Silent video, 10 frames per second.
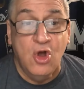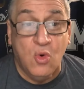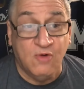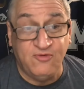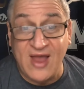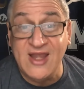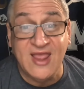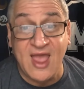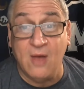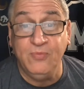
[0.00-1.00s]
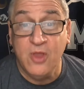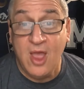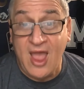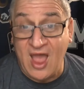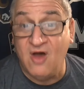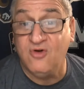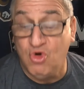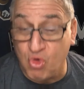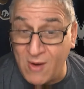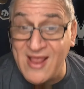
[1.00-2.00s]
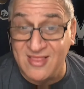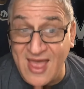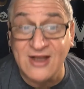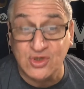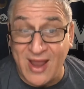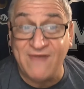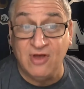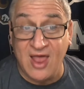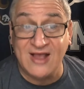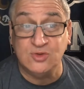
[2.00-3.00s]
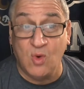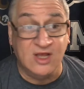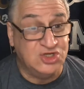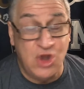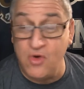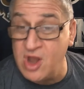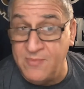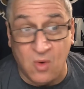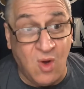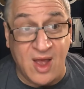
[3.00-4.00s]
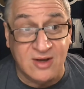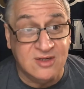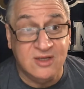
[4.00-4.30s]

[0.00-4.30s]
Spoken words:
we're finding out how great that draft class was. No number one.